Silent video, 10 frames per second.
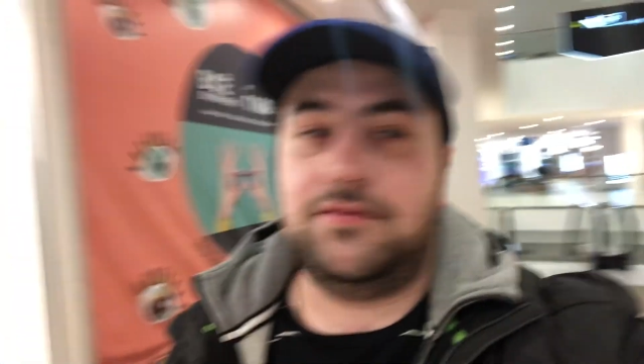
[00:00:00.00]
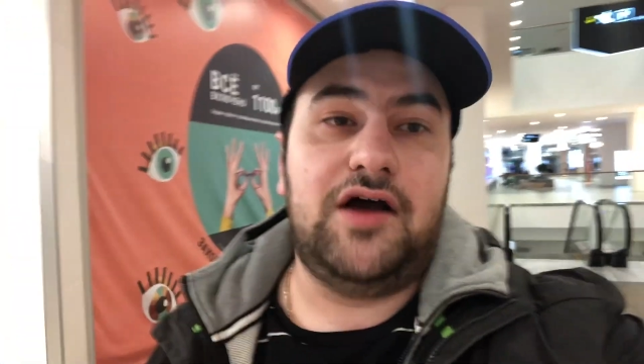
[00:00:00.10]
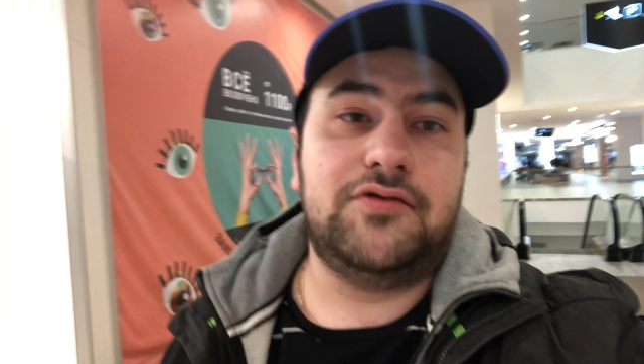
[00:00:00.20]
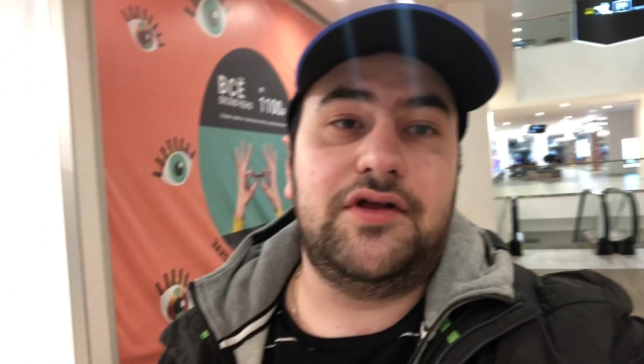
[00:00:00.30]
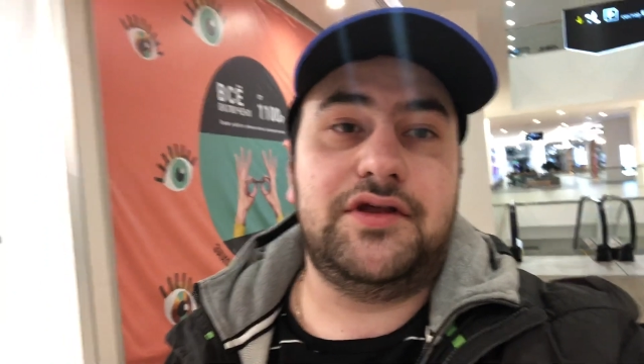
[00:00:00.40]

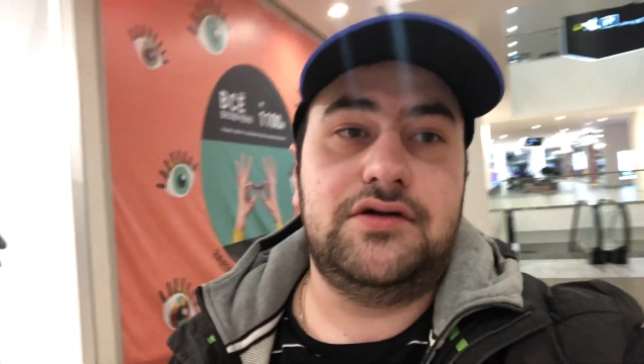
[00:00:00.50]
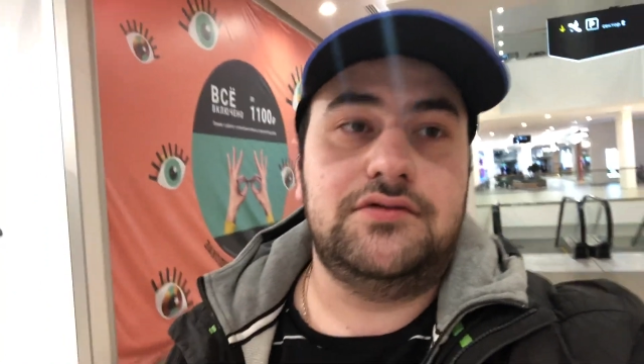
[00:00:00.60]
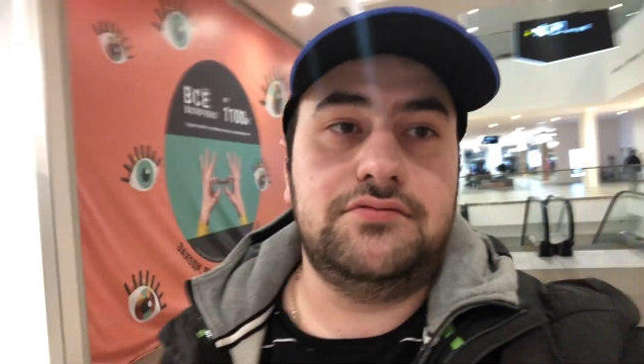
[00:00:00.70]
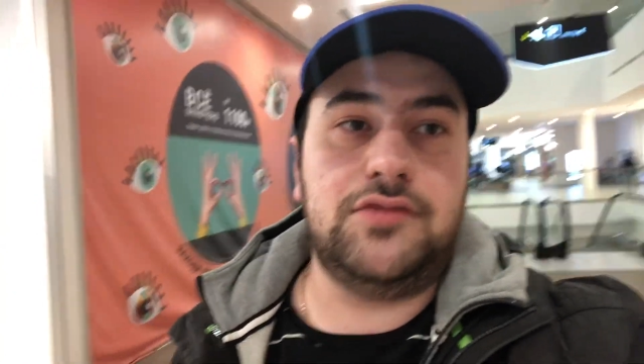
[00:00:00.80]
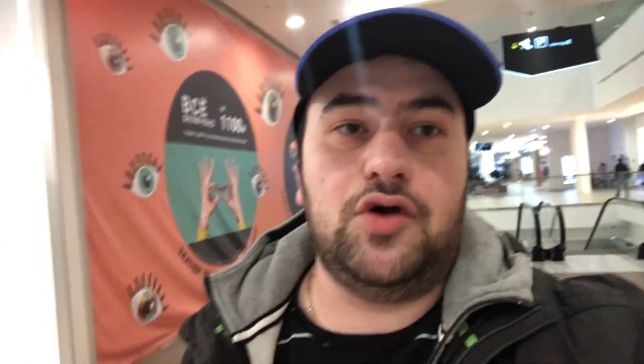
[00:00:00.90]
however,
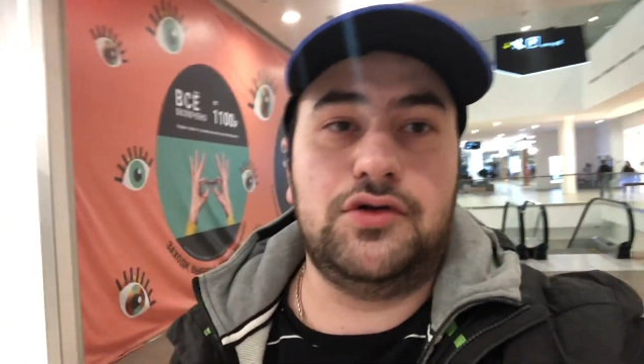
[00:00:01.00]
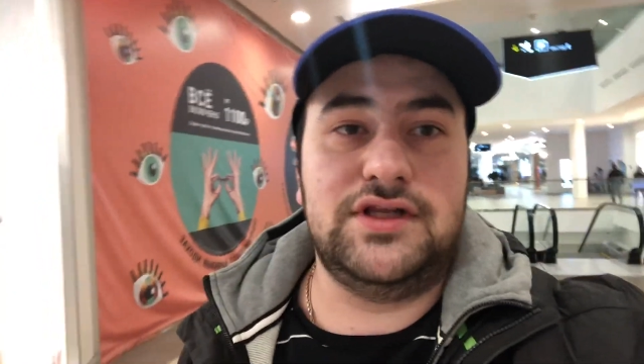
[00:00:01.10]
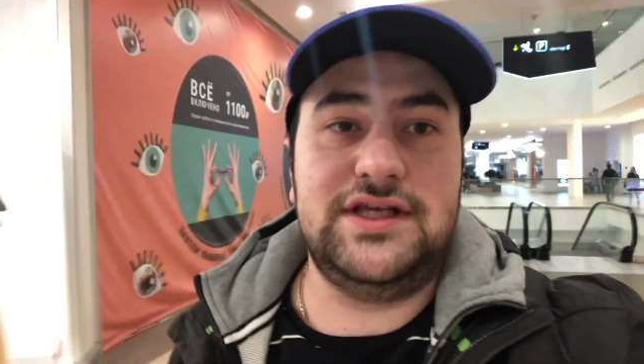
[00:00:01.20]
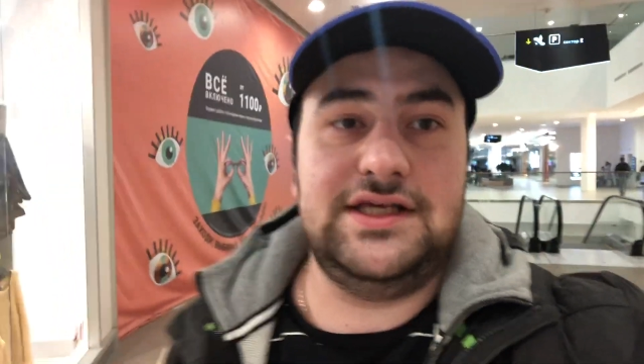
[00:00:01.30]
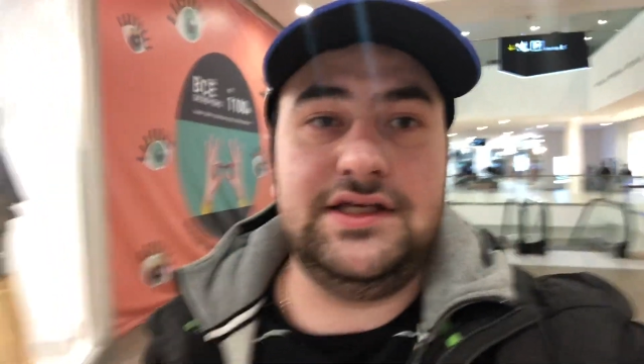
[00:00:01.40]

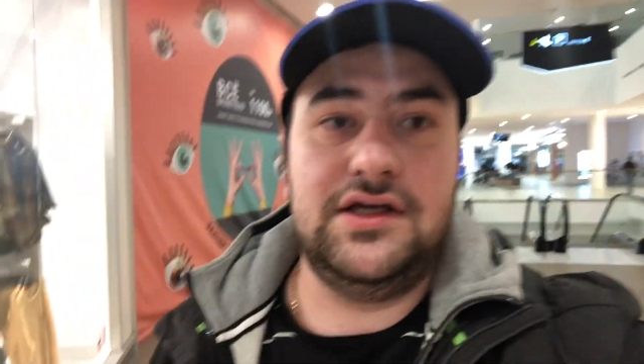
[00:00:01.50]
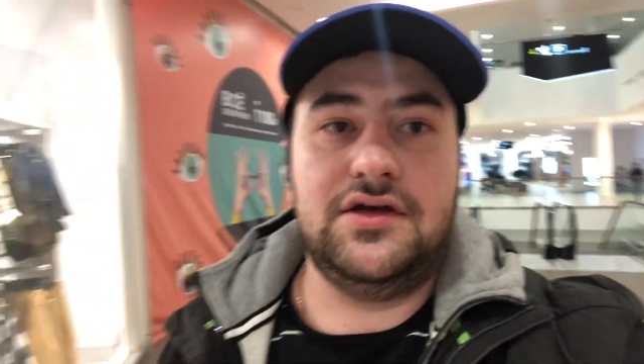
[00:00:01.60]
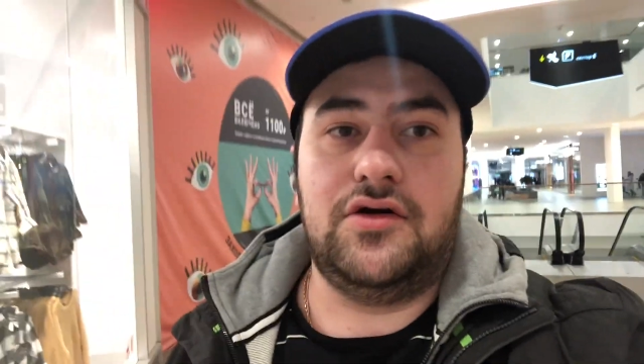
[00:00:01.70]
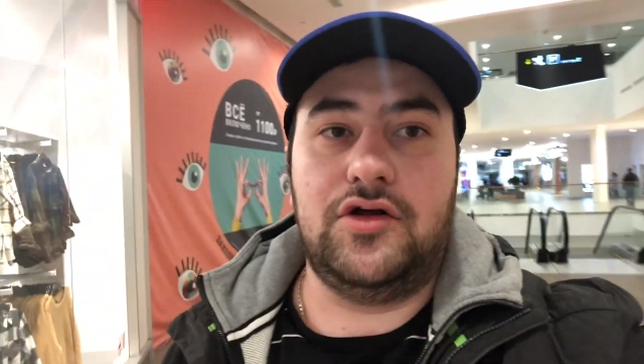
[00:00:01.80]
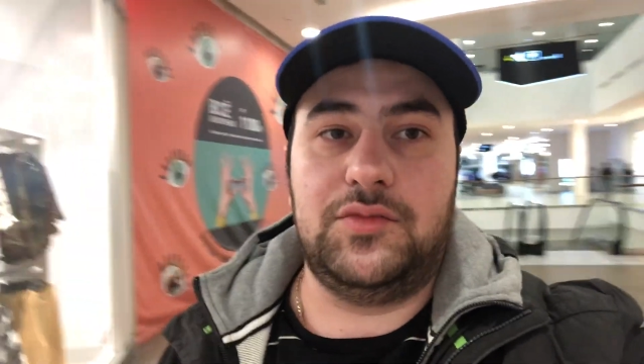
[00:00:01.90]
only
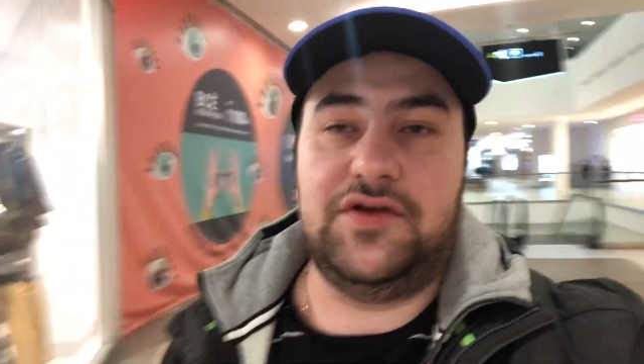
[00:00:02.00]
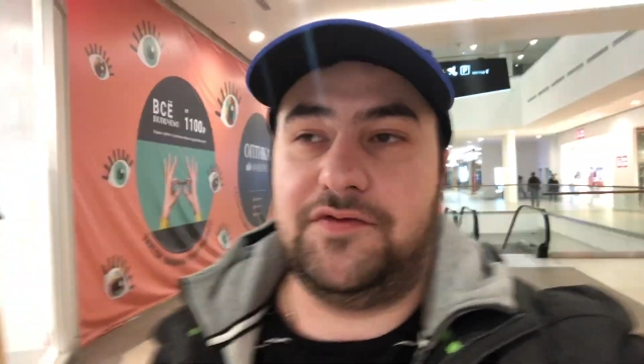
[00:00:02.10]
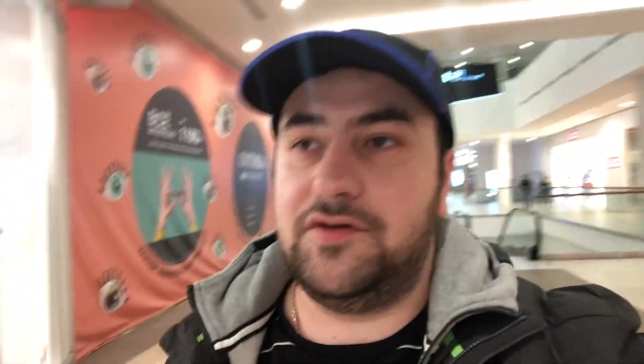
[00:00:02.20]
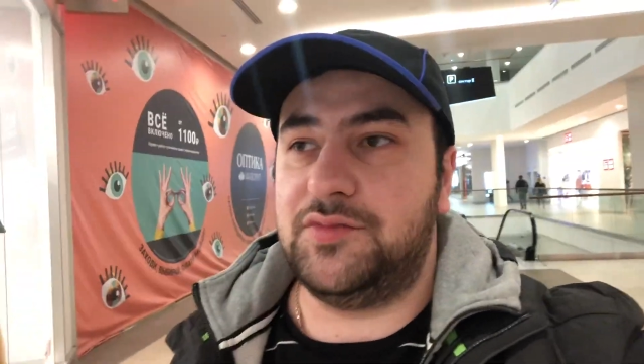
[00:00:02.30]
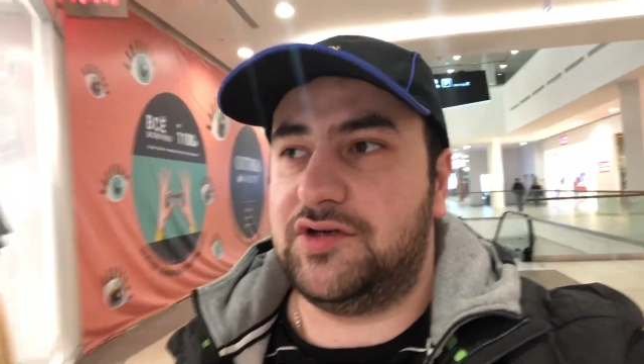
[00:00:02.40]
on my
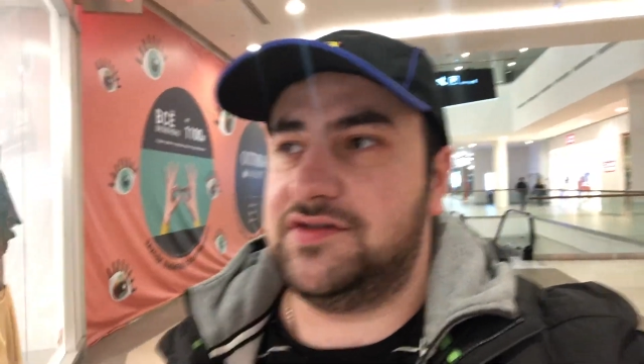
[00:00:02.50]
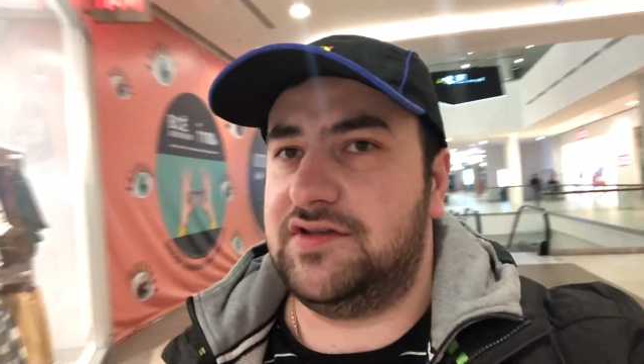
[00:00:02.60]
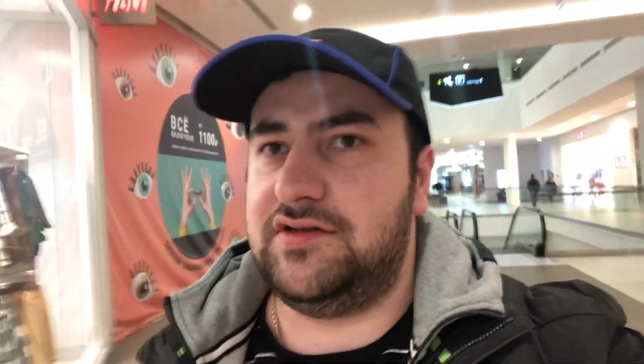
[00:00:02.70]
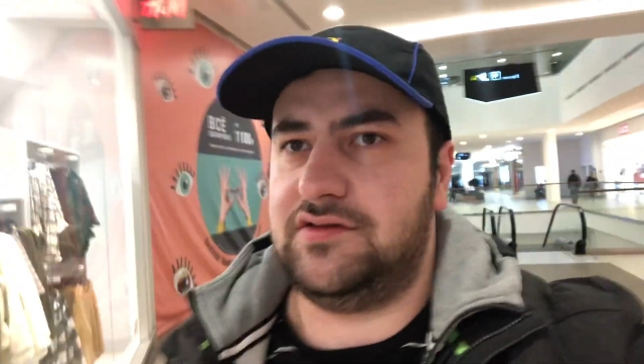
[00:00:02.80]
phone, because